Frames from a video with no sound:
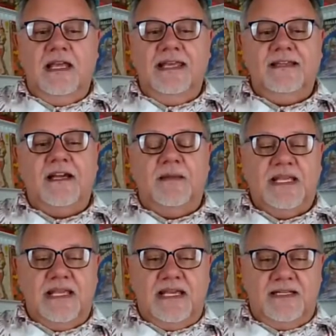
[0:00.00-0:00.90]
Hey,
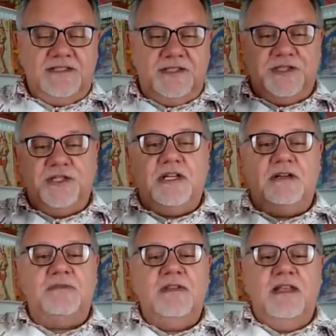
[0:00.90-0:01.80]
comic addicts, it's
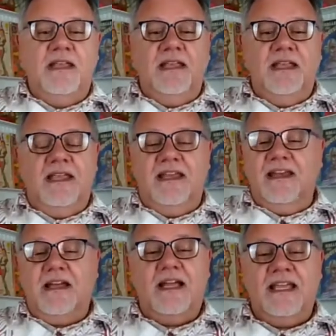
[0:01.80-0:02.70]
Joe,
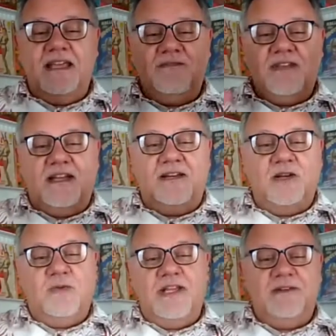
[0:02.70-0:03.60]
and I have got a
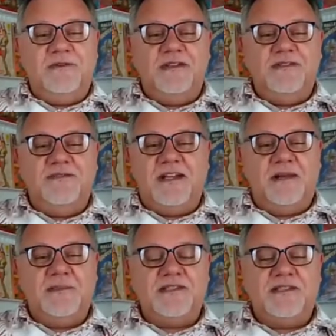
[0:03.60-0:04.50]
great haul of
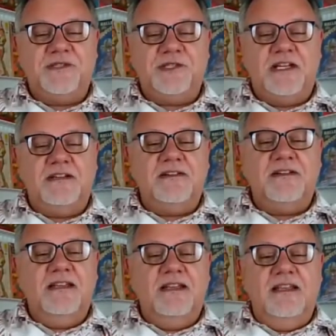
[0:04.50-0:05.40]
comics to
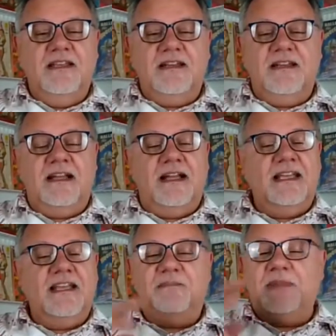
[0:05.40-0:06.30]
share.
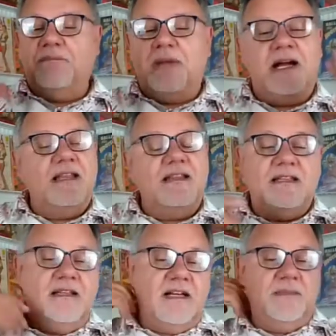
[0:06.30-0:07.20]
I have been
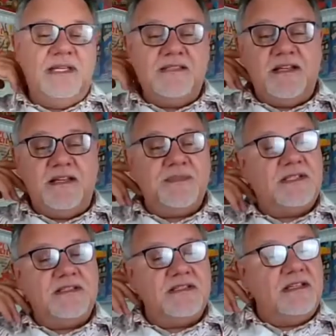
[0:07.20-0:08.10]
piling comics up
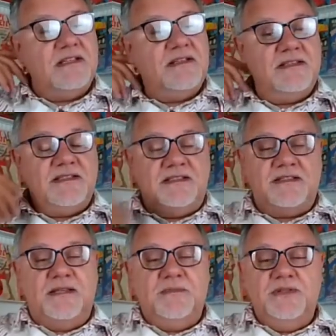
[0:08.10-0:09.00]
since I
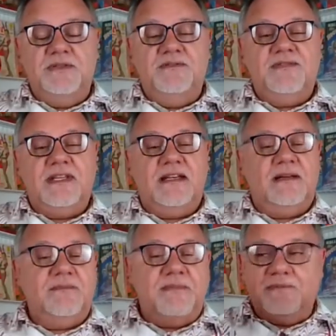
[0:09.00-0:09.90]
moved, and
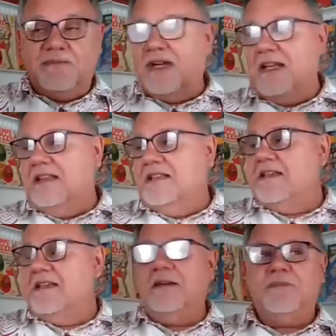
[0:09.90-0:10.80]
I'm finally
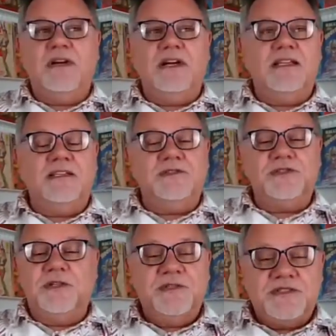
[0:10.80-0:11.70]
set up where I can
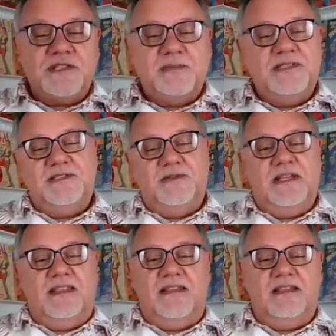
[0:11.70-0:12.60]
show you some of these
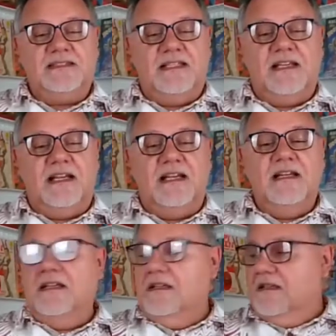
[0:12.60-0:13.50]
great things I got.
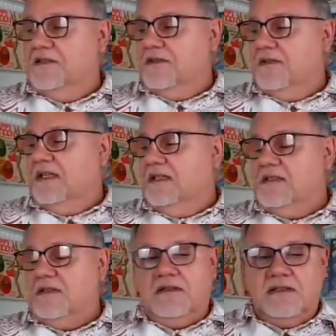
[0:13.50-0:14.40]
So
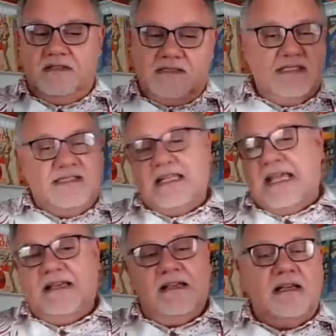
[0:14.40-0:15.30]
this is a
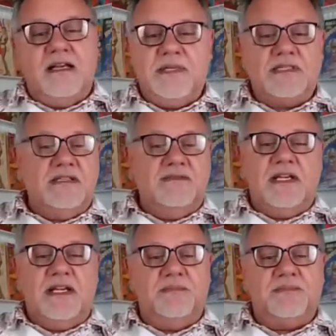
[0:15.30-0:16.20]
stack of comics I've
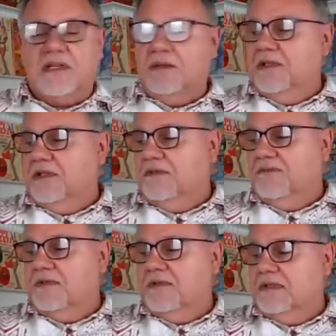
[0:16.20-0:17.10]
got probably
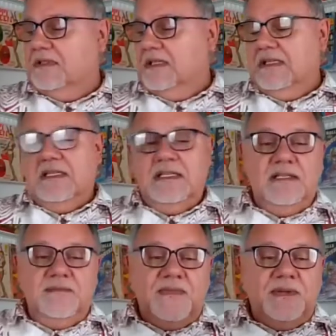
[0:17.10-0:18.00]
over
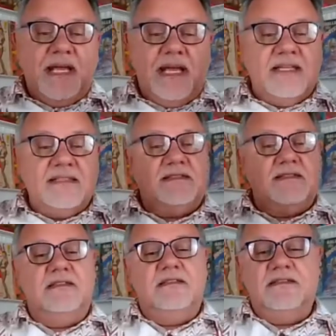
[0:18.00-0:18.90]
the
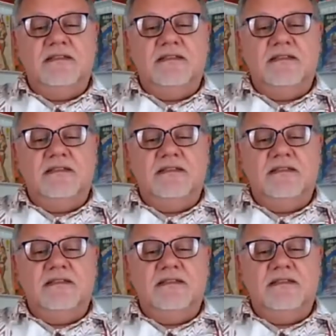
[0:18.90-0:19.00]
past